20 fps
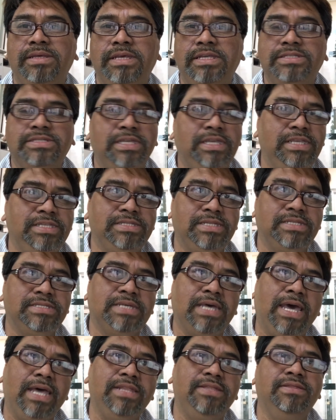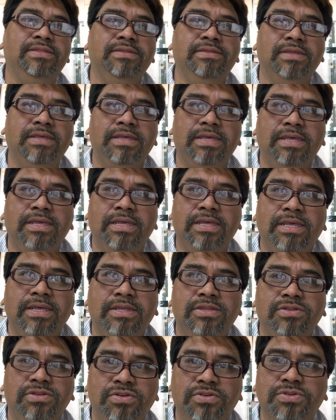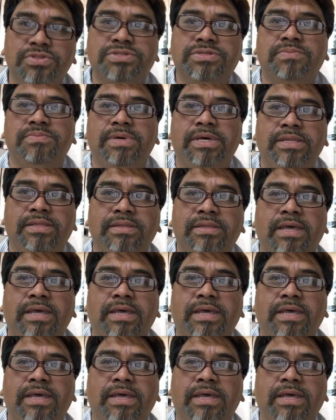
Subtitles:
It's a sad news, but